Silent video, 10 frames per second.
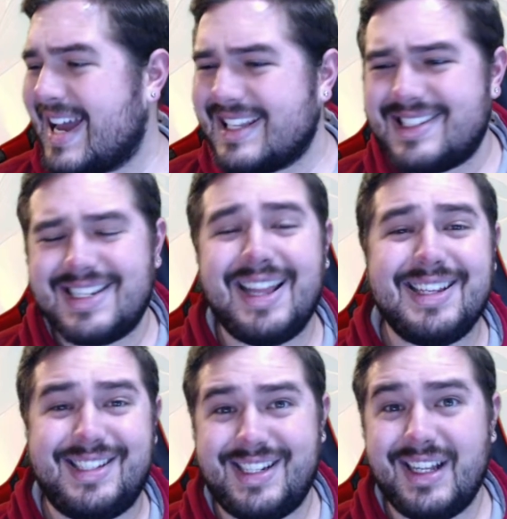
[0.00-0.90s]

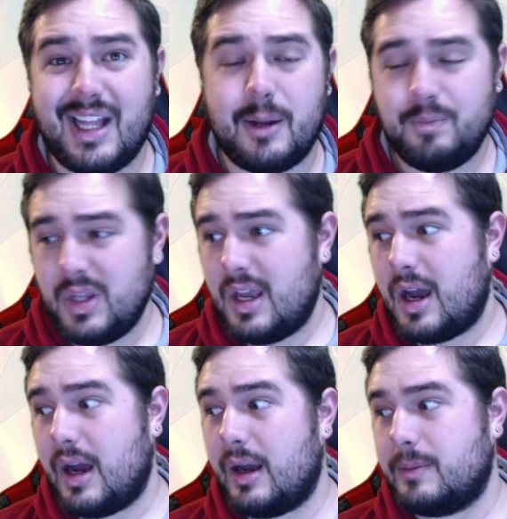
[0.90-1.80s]
Celesteela,
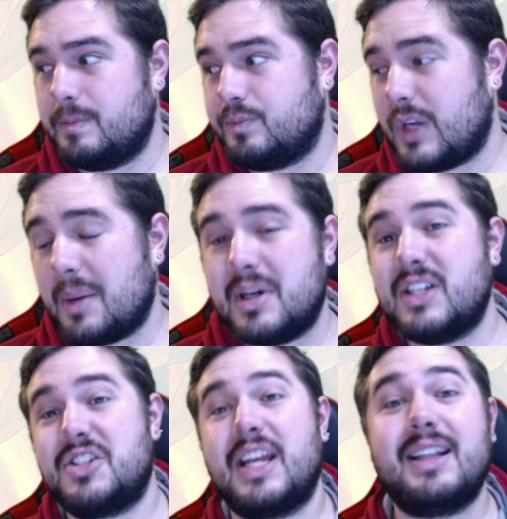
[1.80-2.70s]
I'm going to
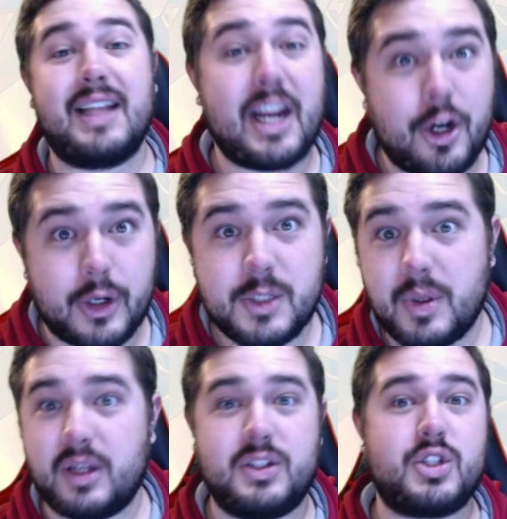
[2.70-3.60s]
say Landorus
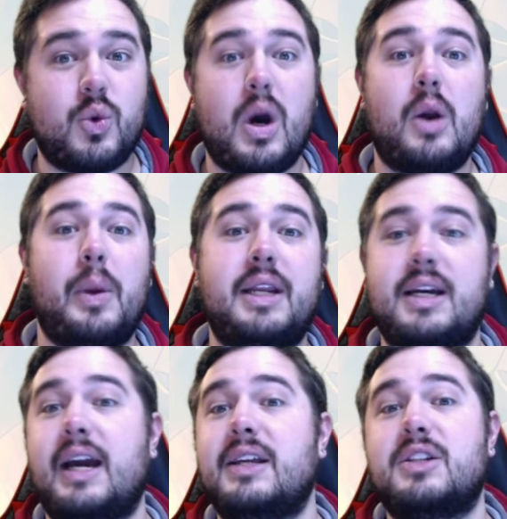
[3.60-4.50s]
because it's quad weak
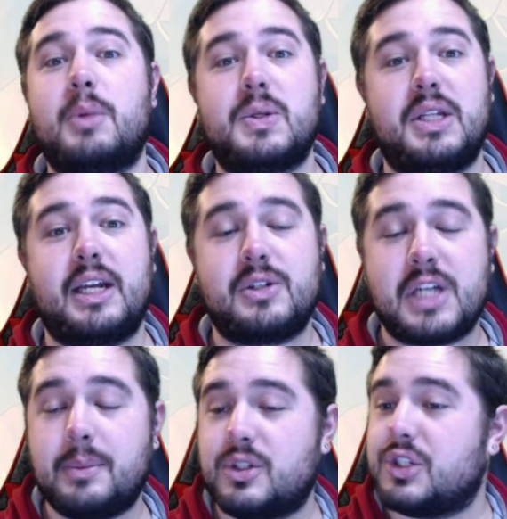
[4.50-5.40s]
to ice and most electric
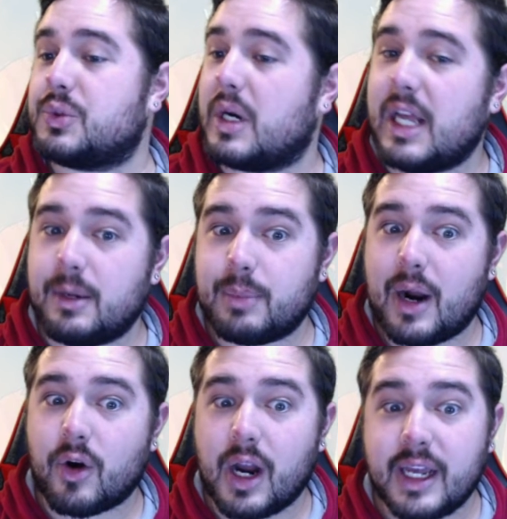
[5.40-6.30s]
types just run hidden
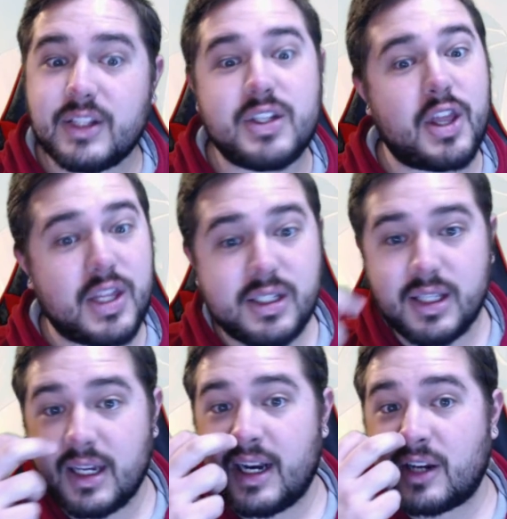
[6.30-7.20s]
power ice. This
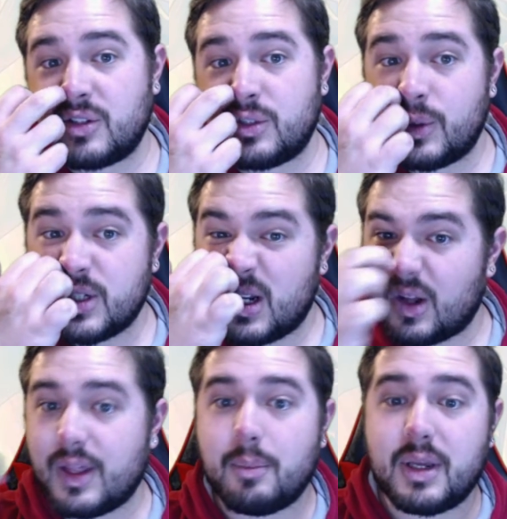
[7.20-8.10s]
thing can actually switch in
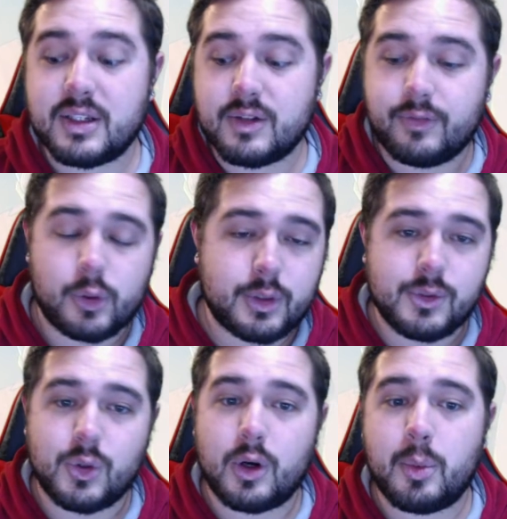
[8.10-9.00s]
on them because of Volt
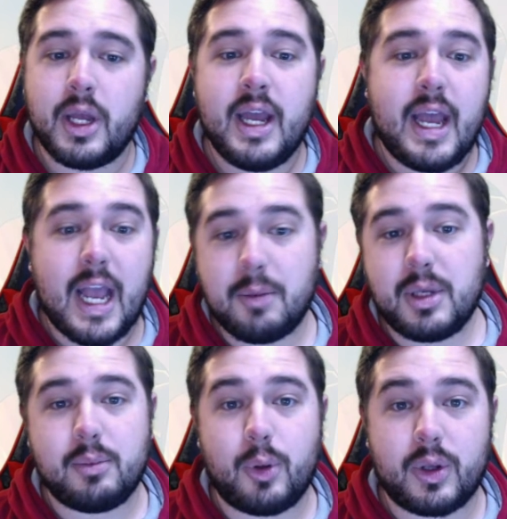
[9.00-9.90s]
Absorb and
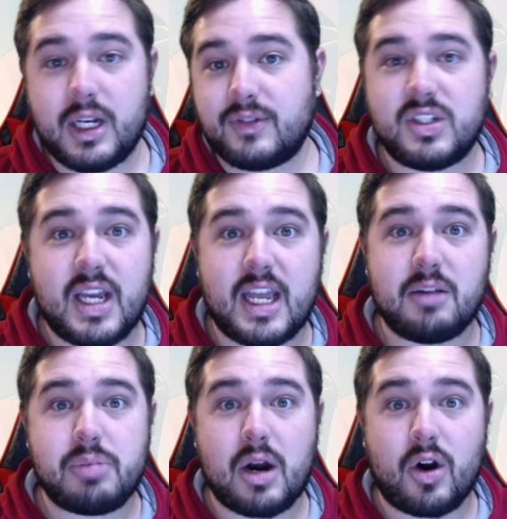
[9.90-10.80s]
being bulky enough to take
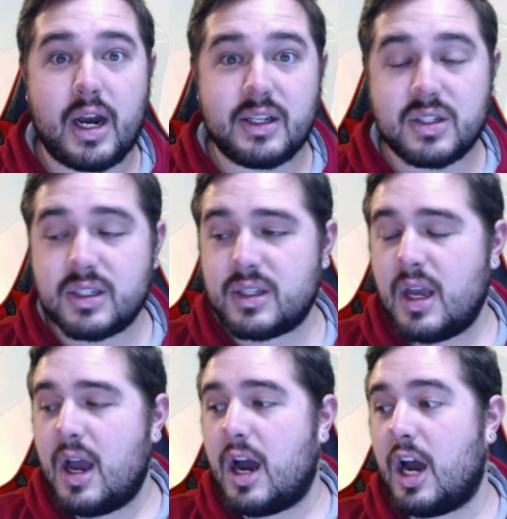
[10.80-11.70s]
hidden power ices.
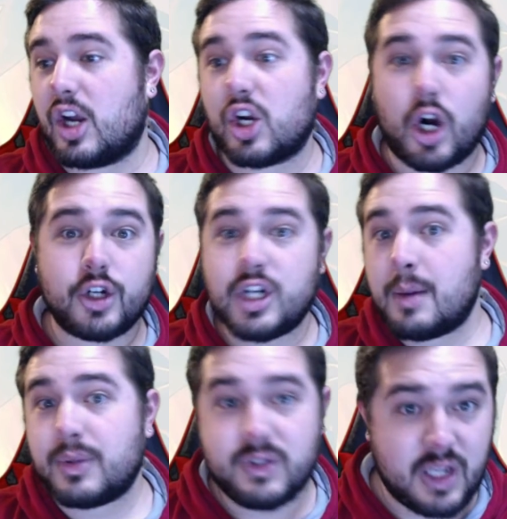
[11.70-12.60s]

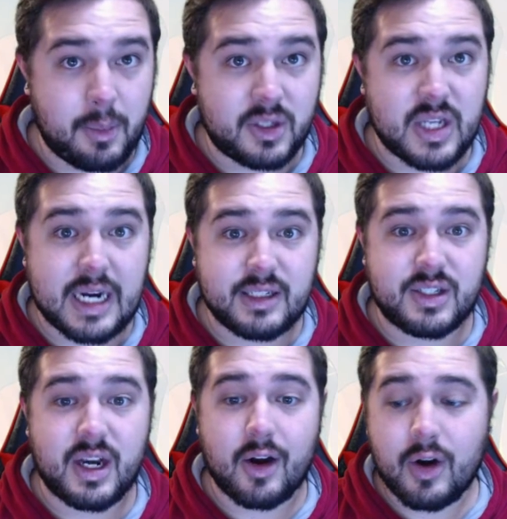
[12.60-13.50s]
Garchomp, same exact
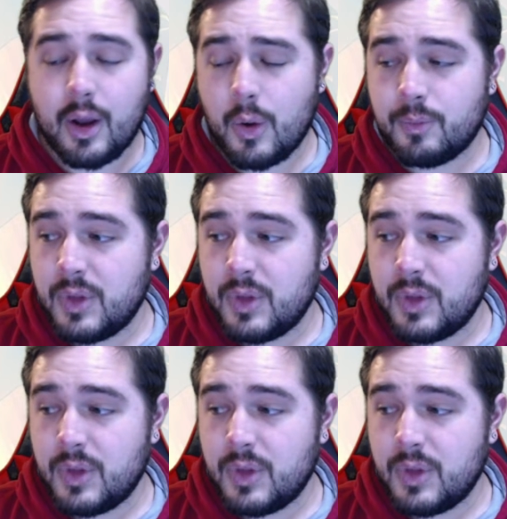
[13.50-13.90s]
scenario.